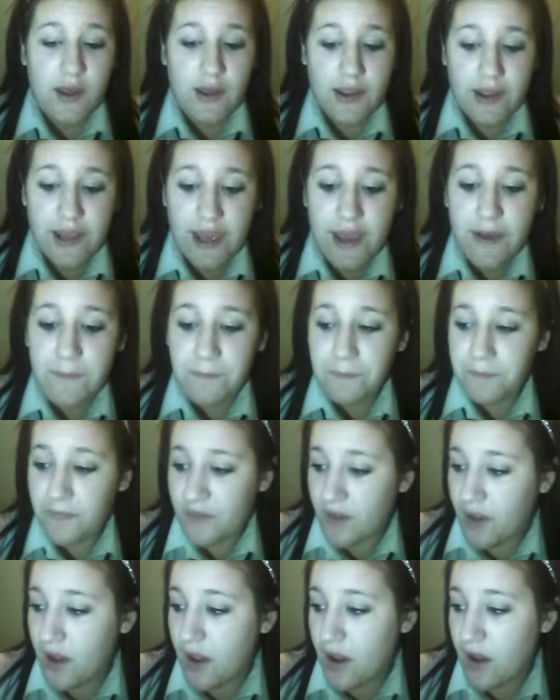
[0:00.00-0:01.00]
Okay,
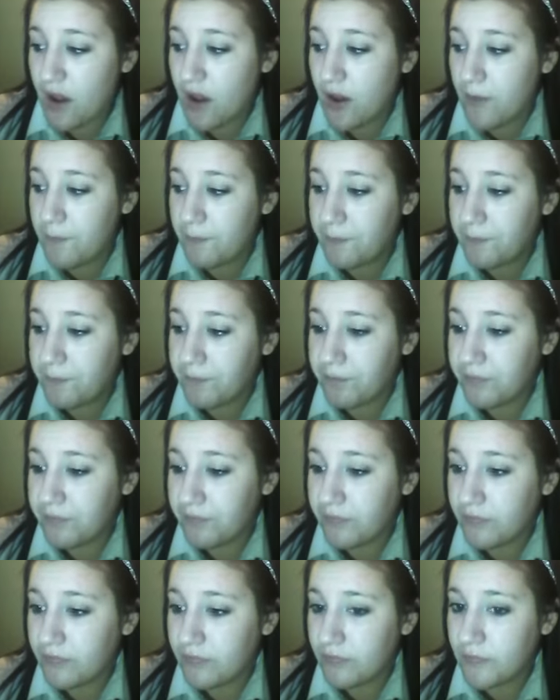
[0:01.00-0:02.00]
so
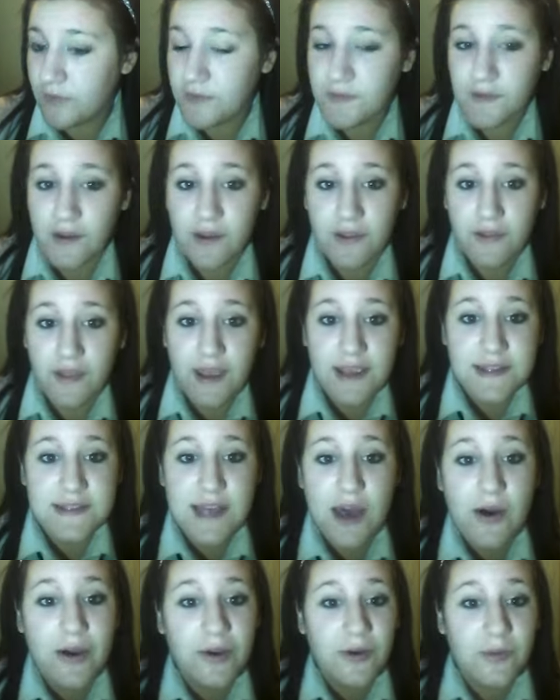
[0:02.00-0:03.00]
that is
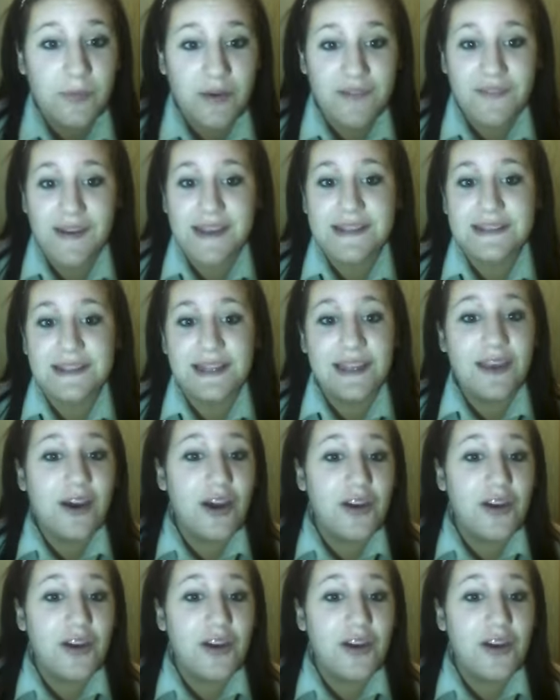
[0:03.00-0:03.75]
how I got my face clear.